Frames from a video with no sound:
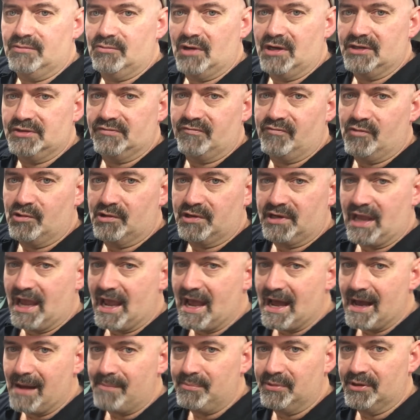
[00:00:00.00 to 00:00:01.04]
reservoir
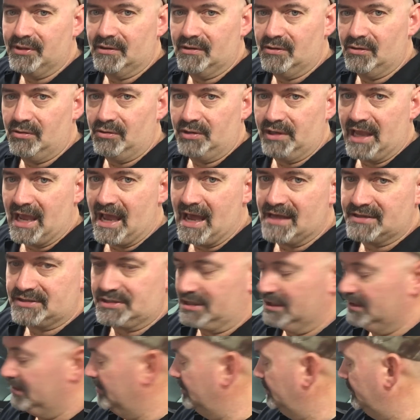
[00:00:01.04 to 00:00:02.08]
cap and the little
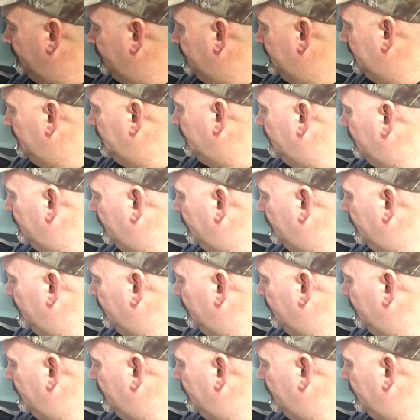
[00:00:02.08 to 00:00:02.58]
gasket underneath